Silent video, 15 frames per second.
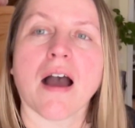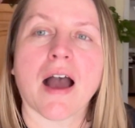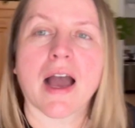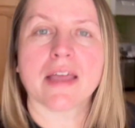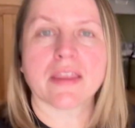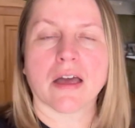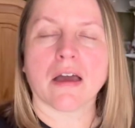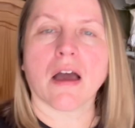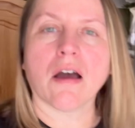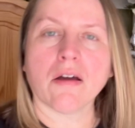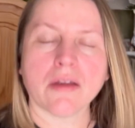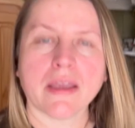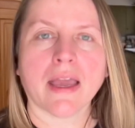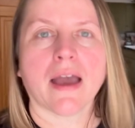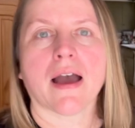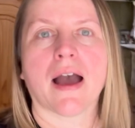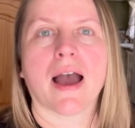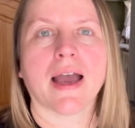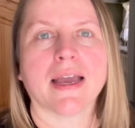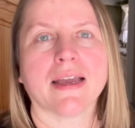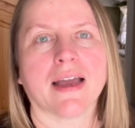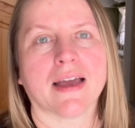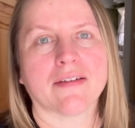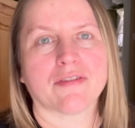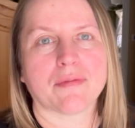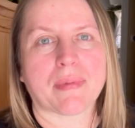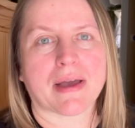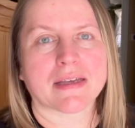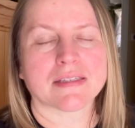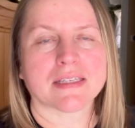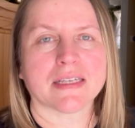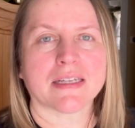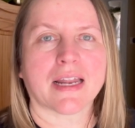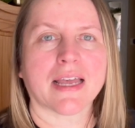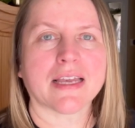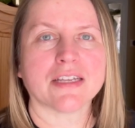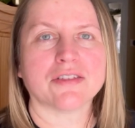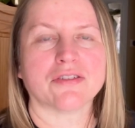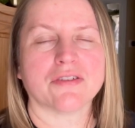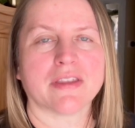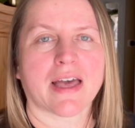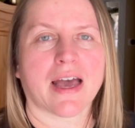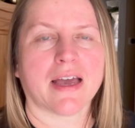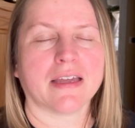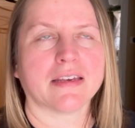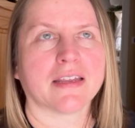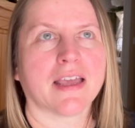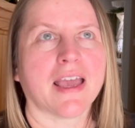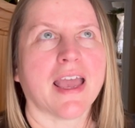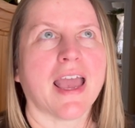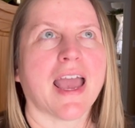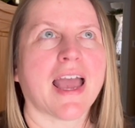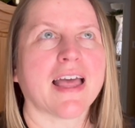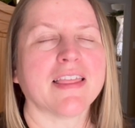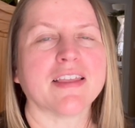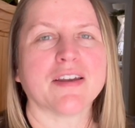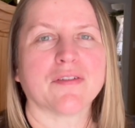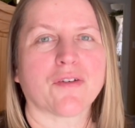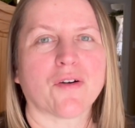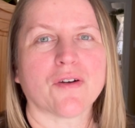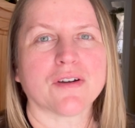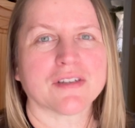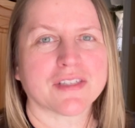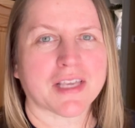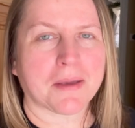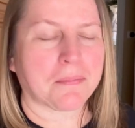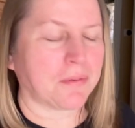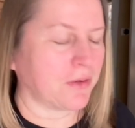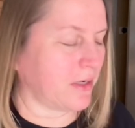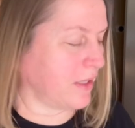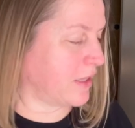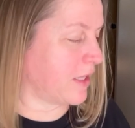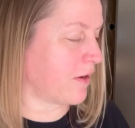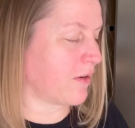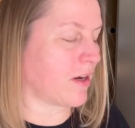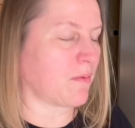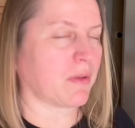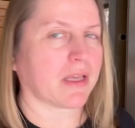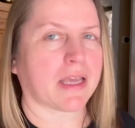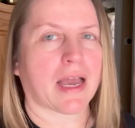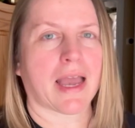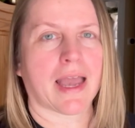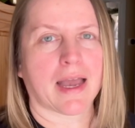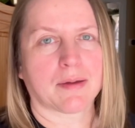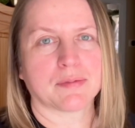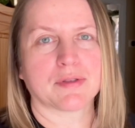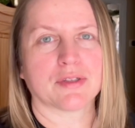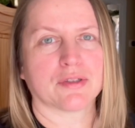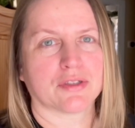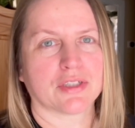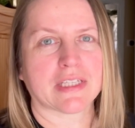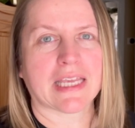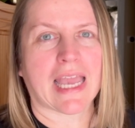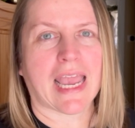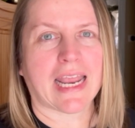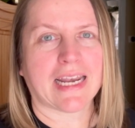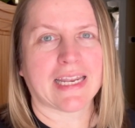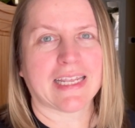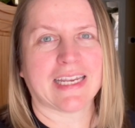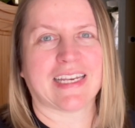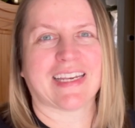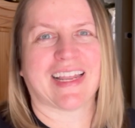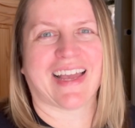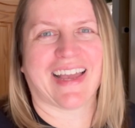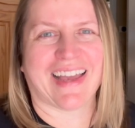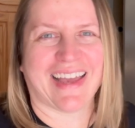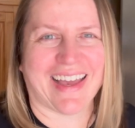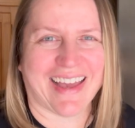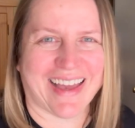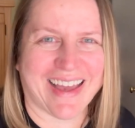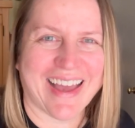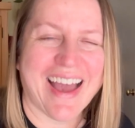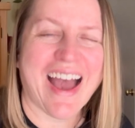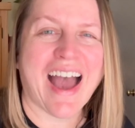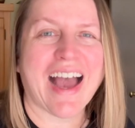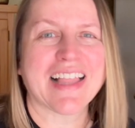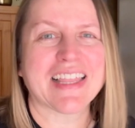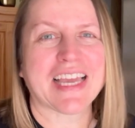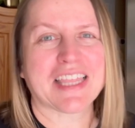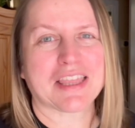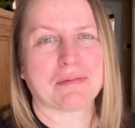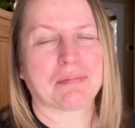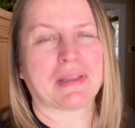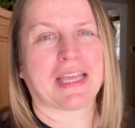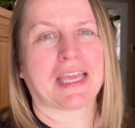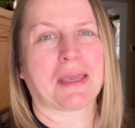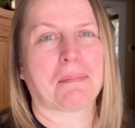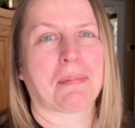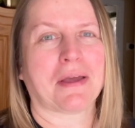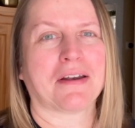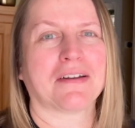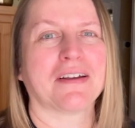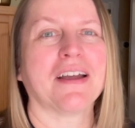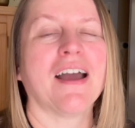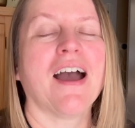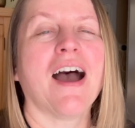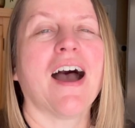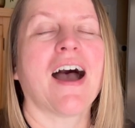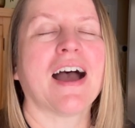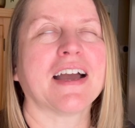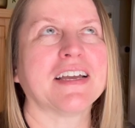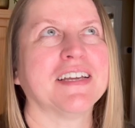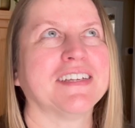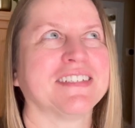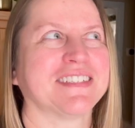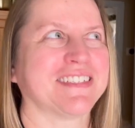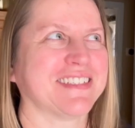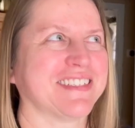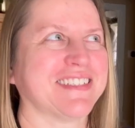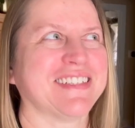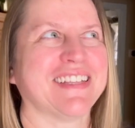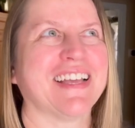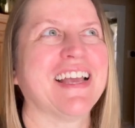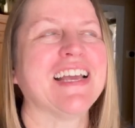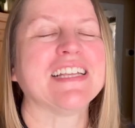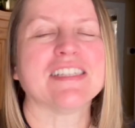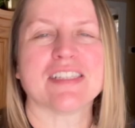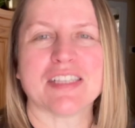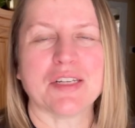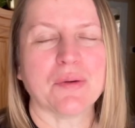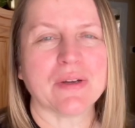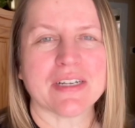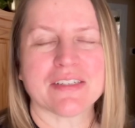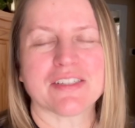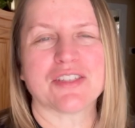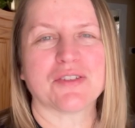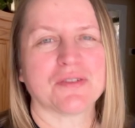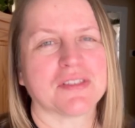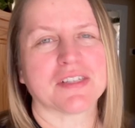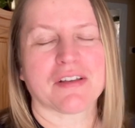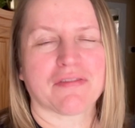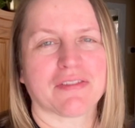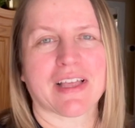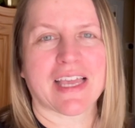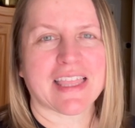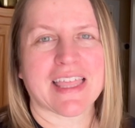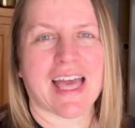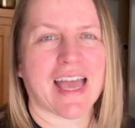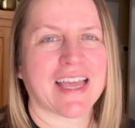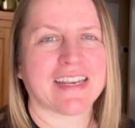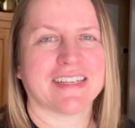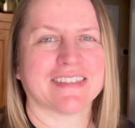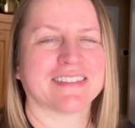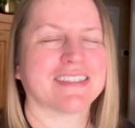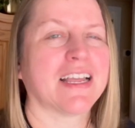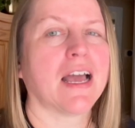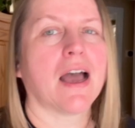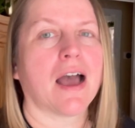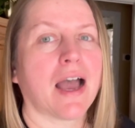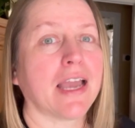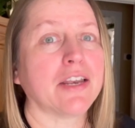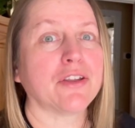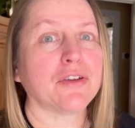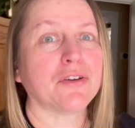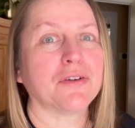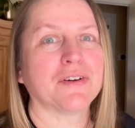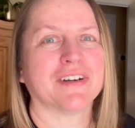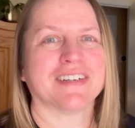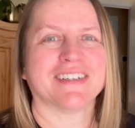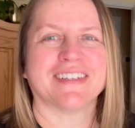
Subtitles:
I thought, oh yeah, I have a basket. I could do that. And then, of course, I put it there, and I'm like, I absolutely hate it. I like the blanket better. Does anyone else do stuff like that? I do.